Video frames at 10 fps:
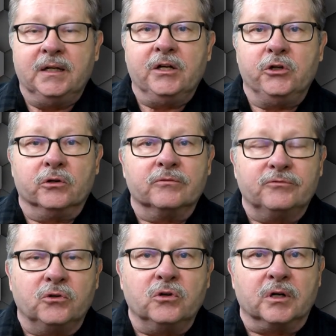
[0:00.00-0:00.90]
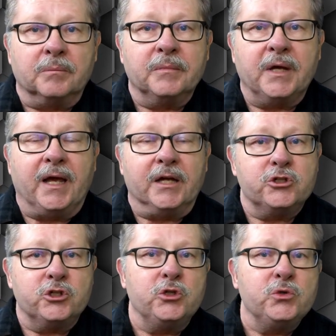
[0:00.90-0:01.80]
your form and
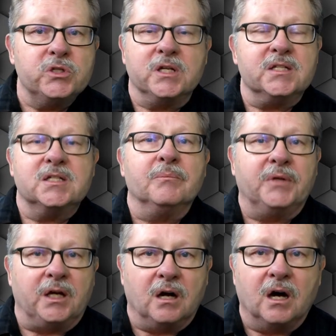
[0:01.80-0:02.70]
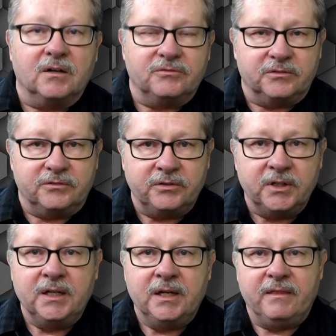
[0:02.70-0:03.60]
choosing something off of
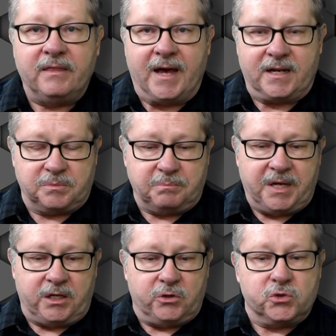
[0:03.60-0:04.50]
that menu.